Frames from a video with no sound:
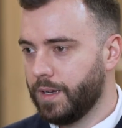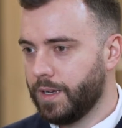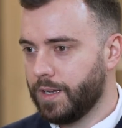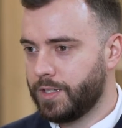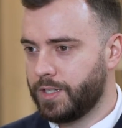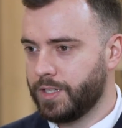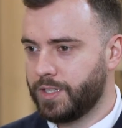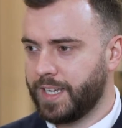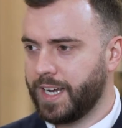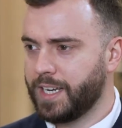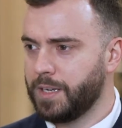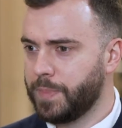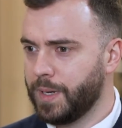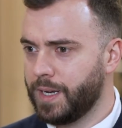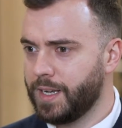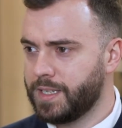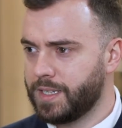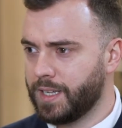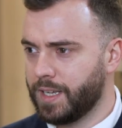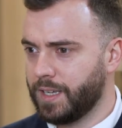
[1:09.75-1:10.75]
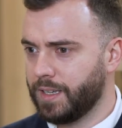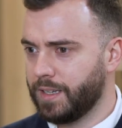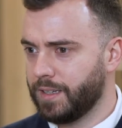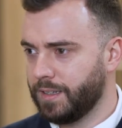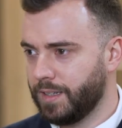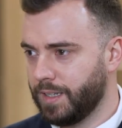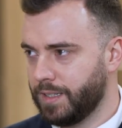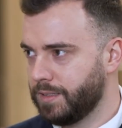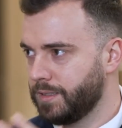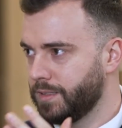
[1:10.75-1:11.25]
Sustainability
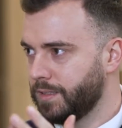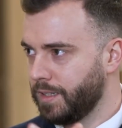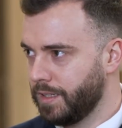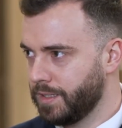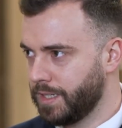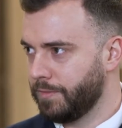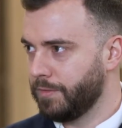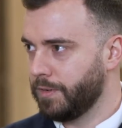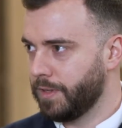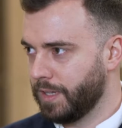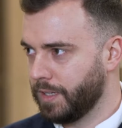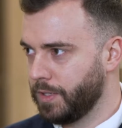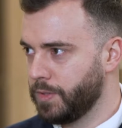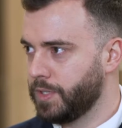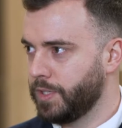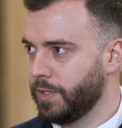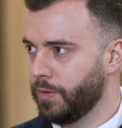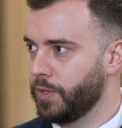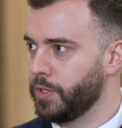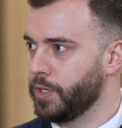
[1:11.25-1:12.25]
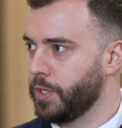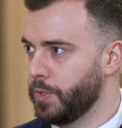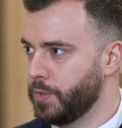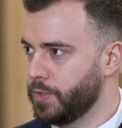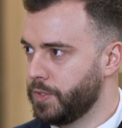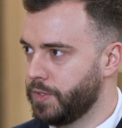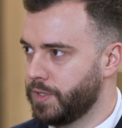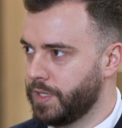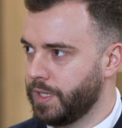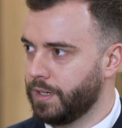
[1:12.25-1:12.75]
is everything you see on the
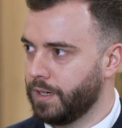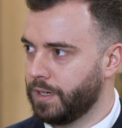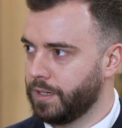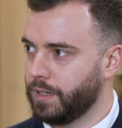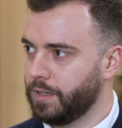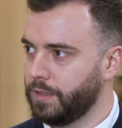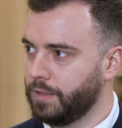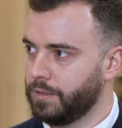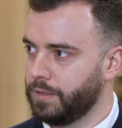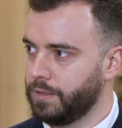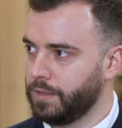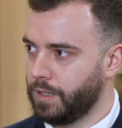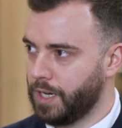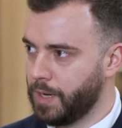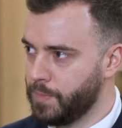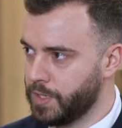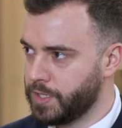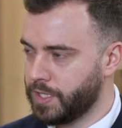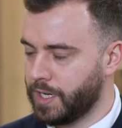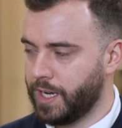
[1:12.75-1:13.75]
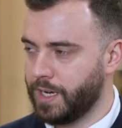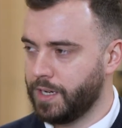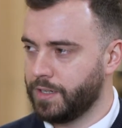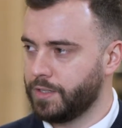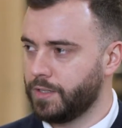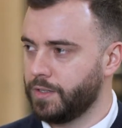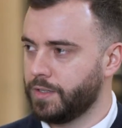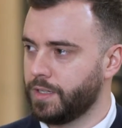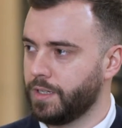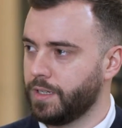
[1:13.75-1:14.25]
news. You see kind of climate
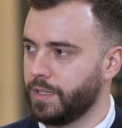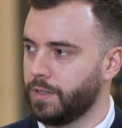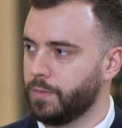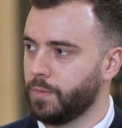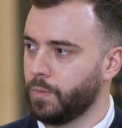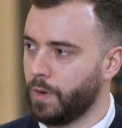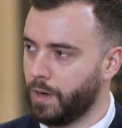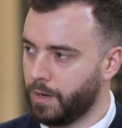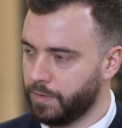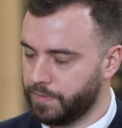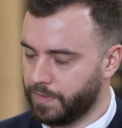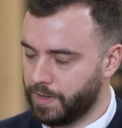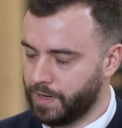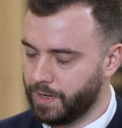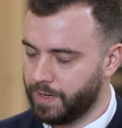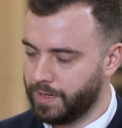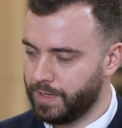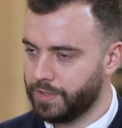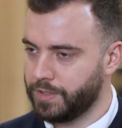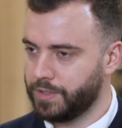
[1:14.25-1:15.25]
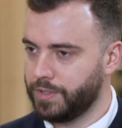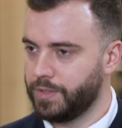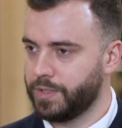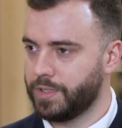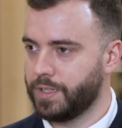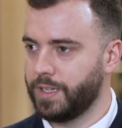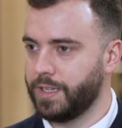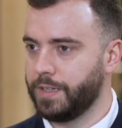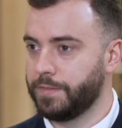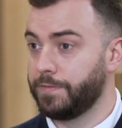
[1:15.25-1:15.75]
change, you see wildfires, you
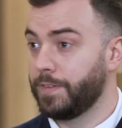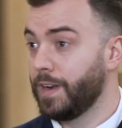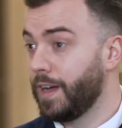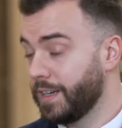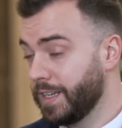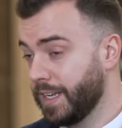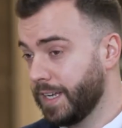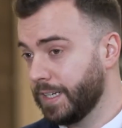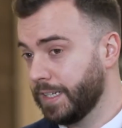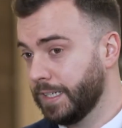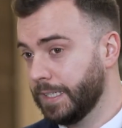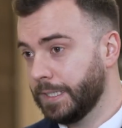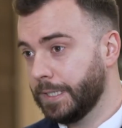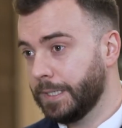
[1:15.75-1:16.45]
see flooding, and